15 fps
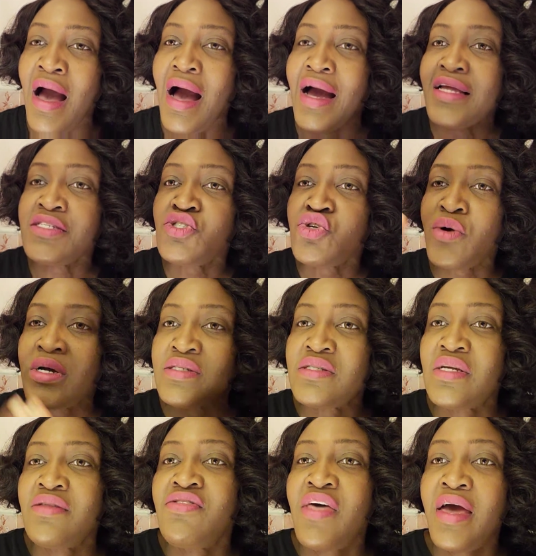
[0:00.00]
I
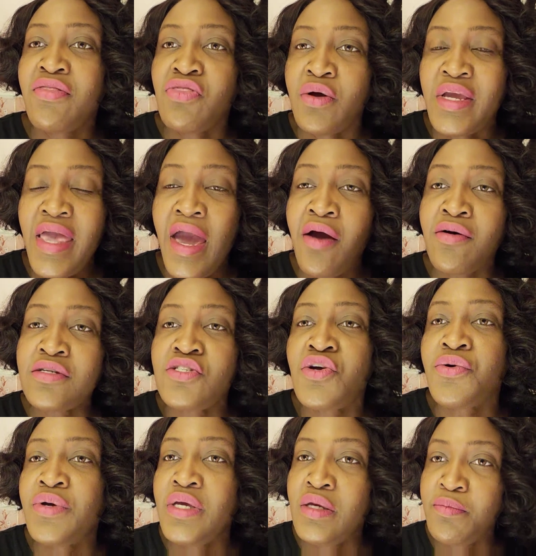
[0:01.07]
trusted that the character
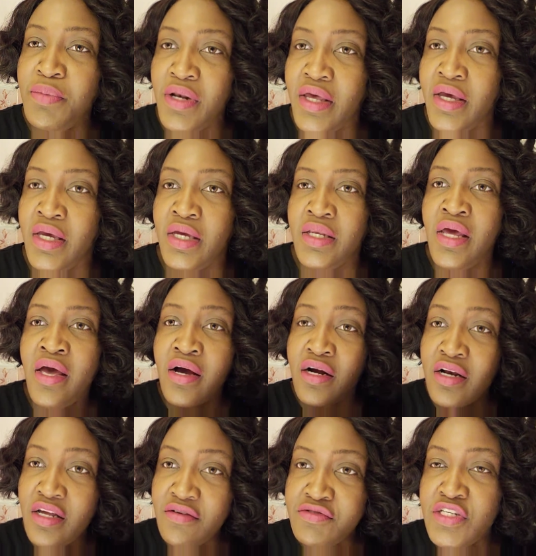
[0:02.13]
he played,
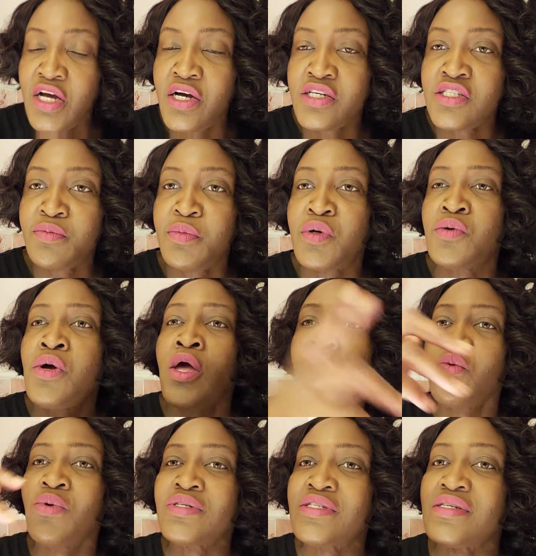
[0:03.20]
Cliff Huxtable,
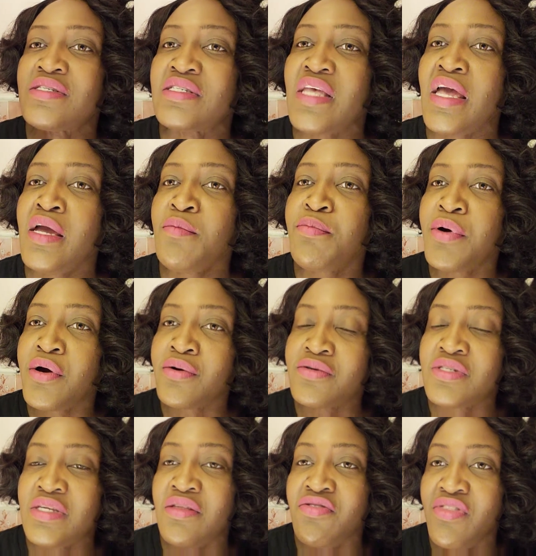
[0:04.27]
was the same
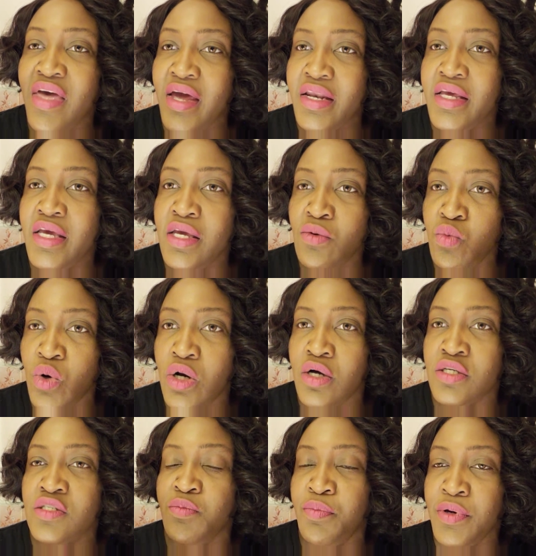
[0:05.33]
person that he
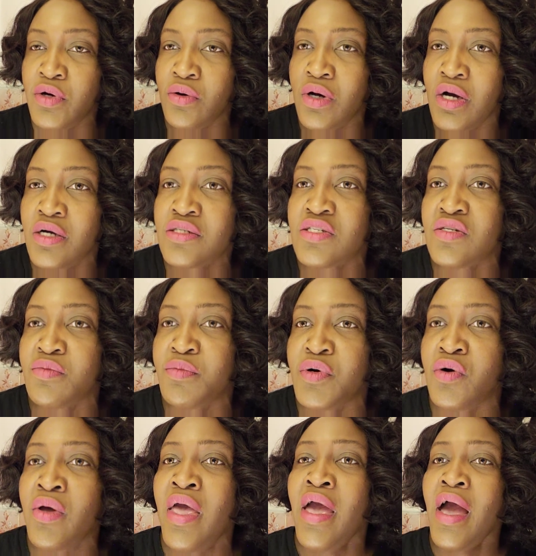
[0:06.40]
was, Bill
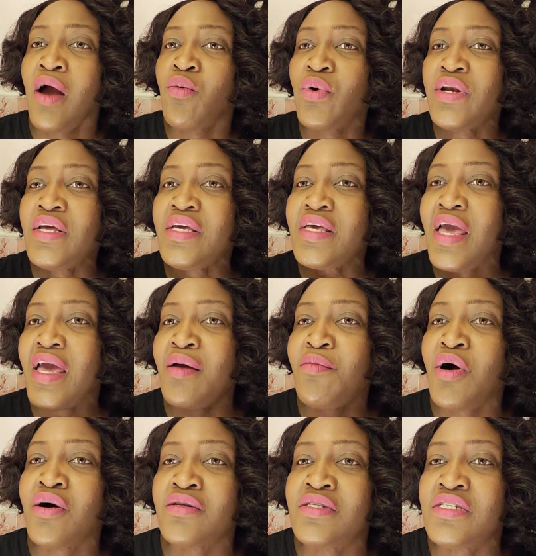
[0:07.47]
Huxtable. And when he came
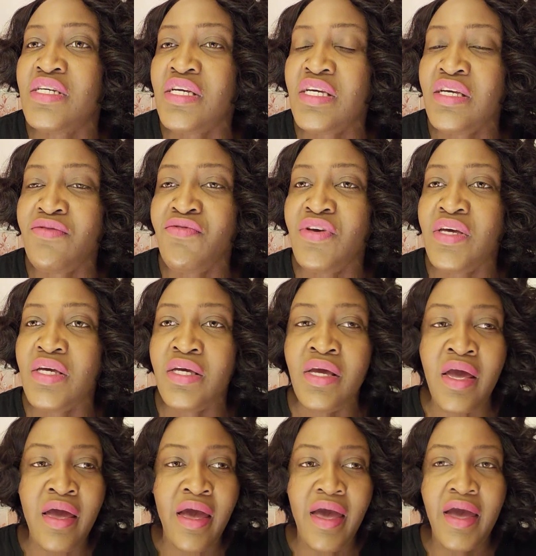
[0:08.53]
on TV
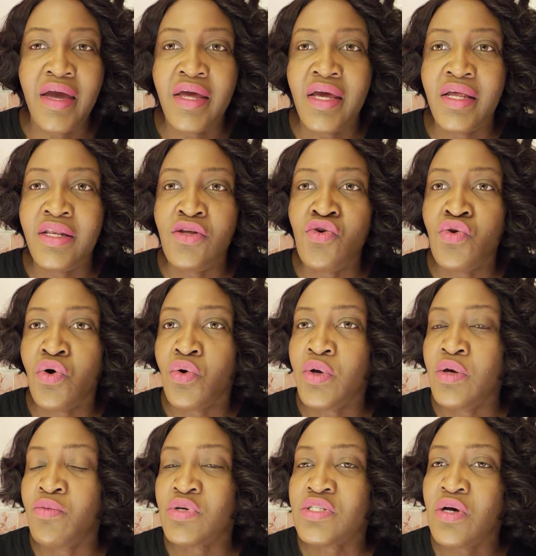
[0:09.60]
and, you know, he
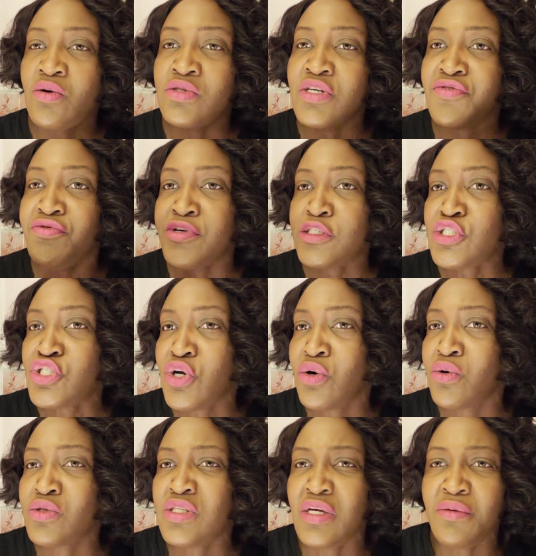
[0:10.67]
was on different
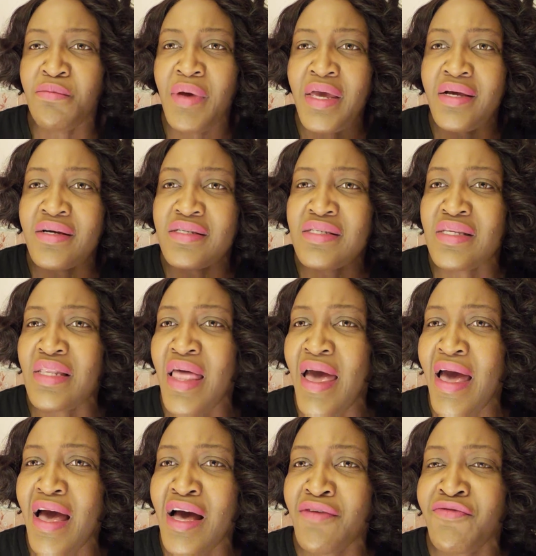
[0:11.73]
shows, he'd make us
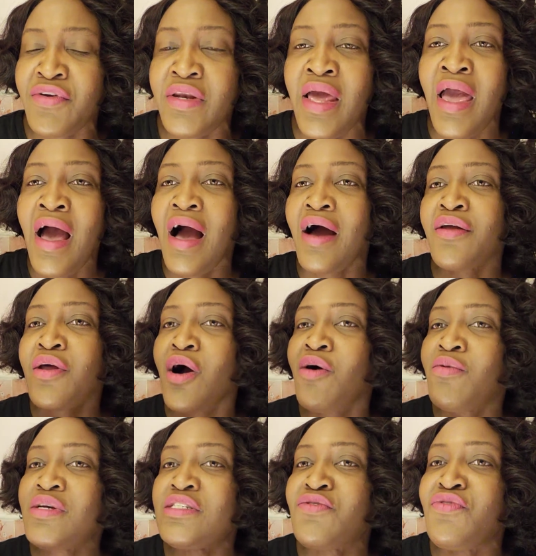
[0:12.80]
laugh. And I'd
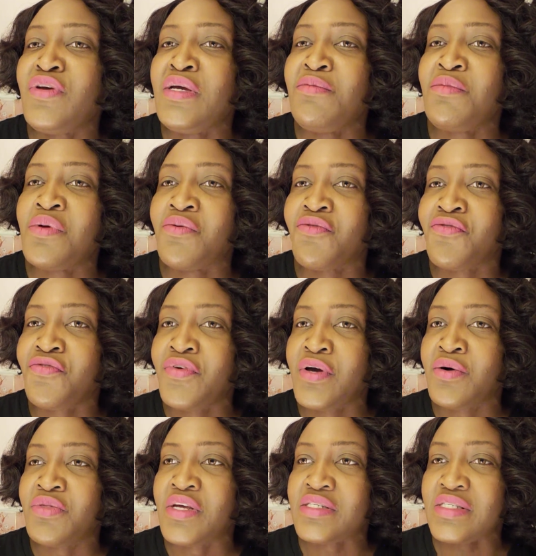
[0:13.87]
always
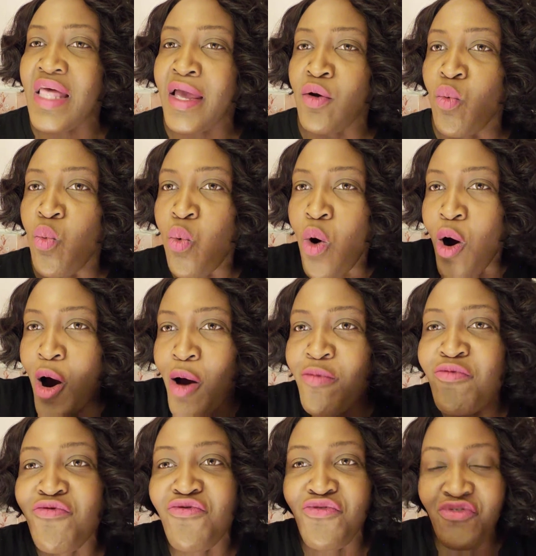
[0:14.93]
feel this like warm,
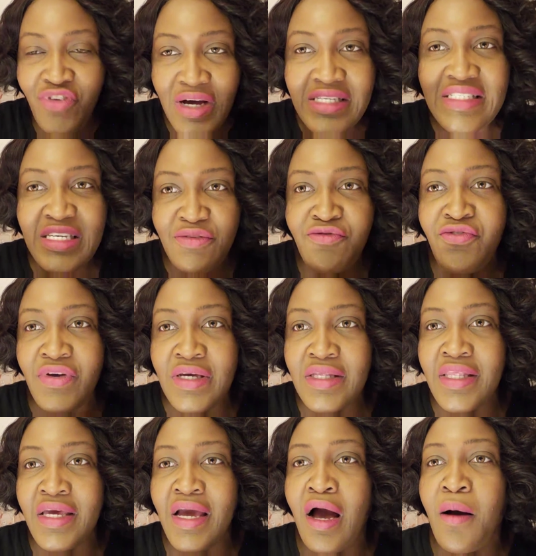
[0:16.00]
fuzzy
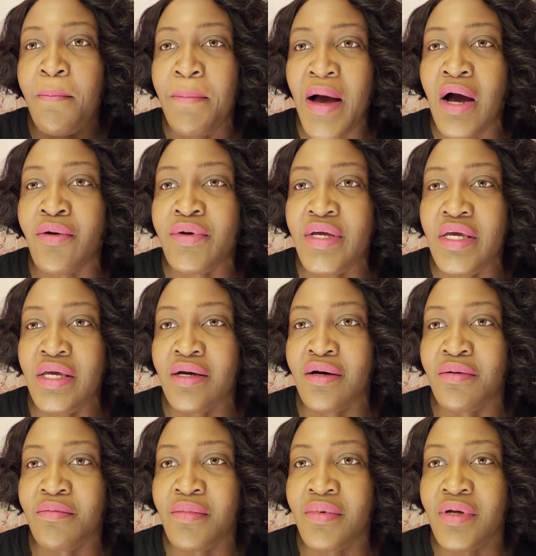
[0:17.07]
feeling about him.